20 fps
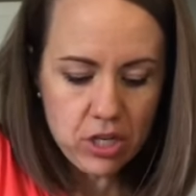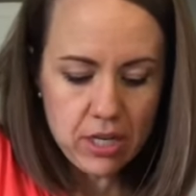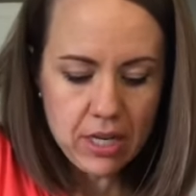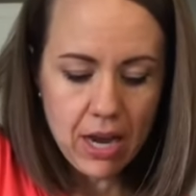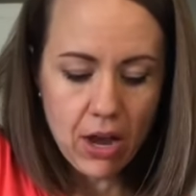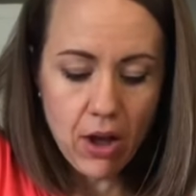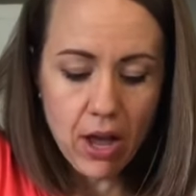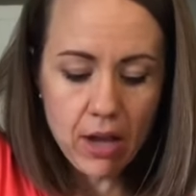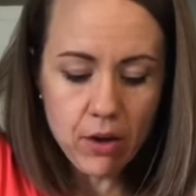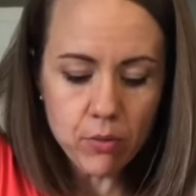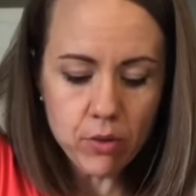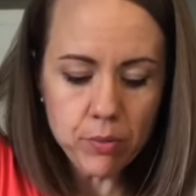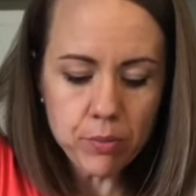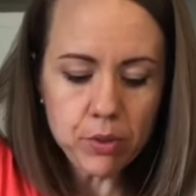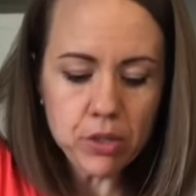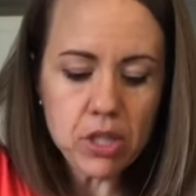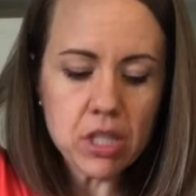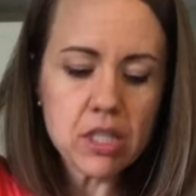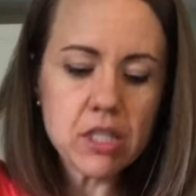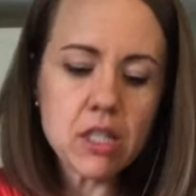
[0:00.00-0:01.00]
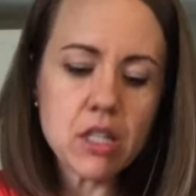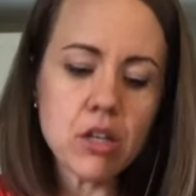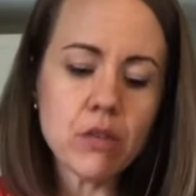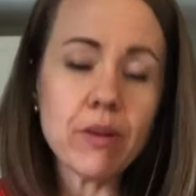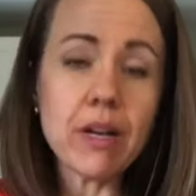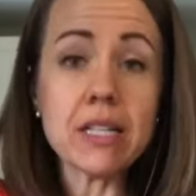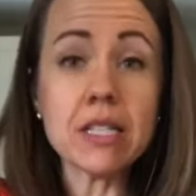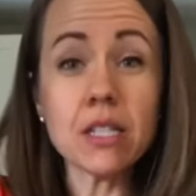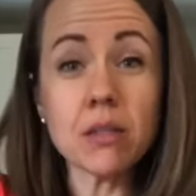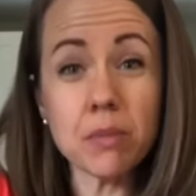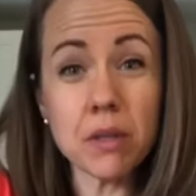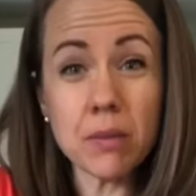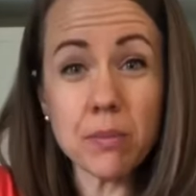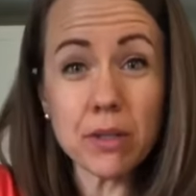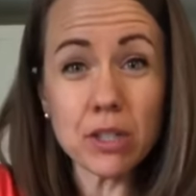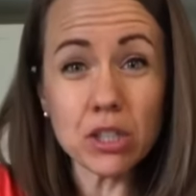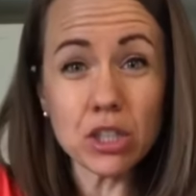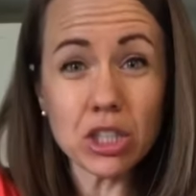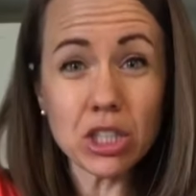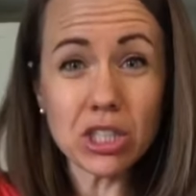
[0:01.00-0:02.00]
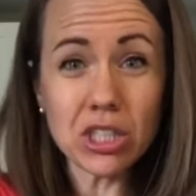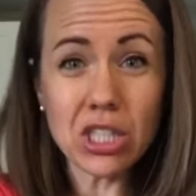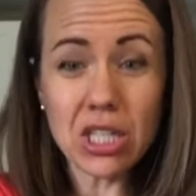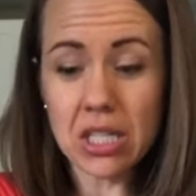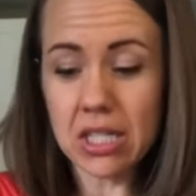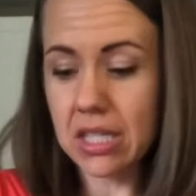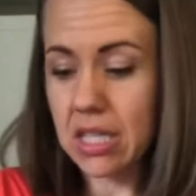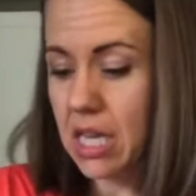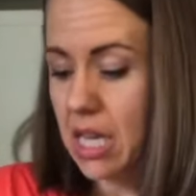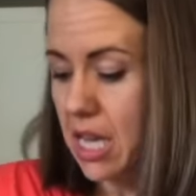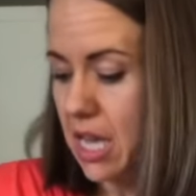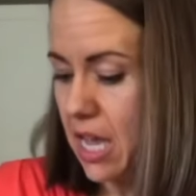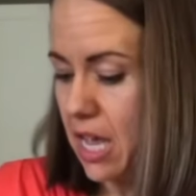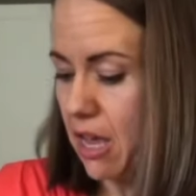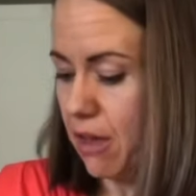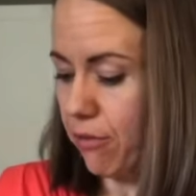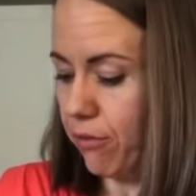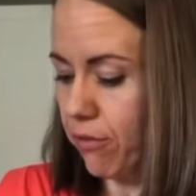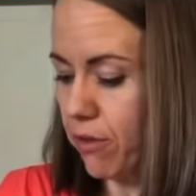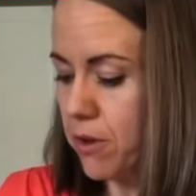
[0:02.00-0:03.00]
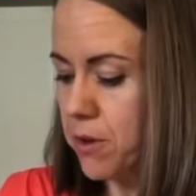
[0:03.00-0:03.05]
Now I will put this in the recipe builder to see if